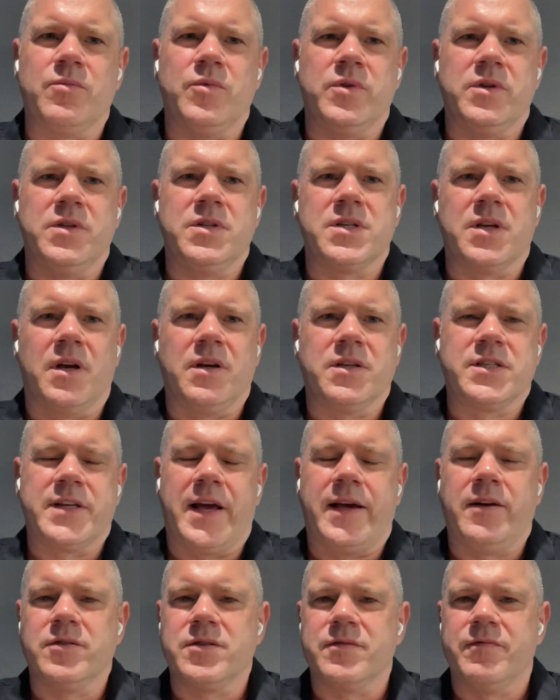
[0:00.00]
was our
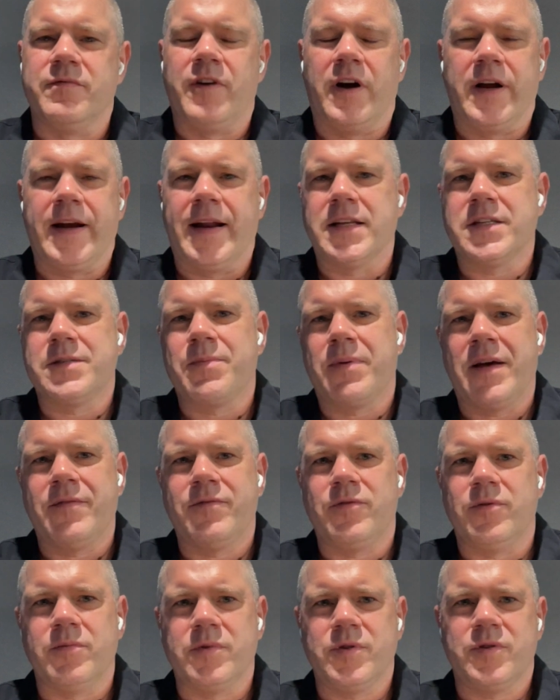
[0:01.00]
sales and finance
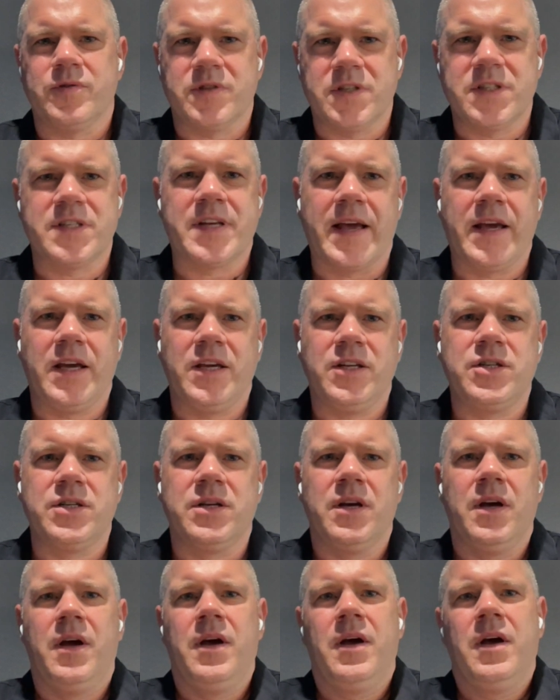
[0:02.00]
platform, which is Sage,